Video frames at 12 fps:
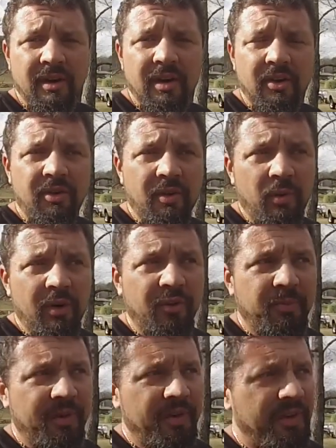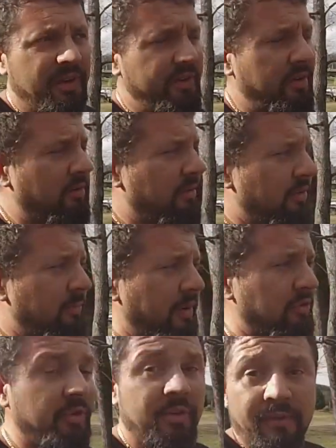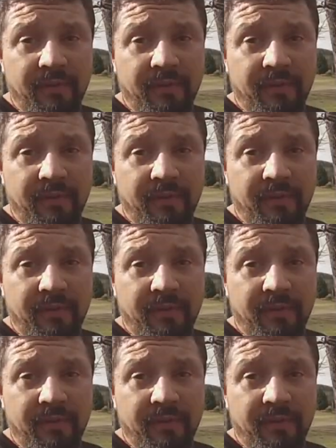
You're in the woods, but, you know, especially in the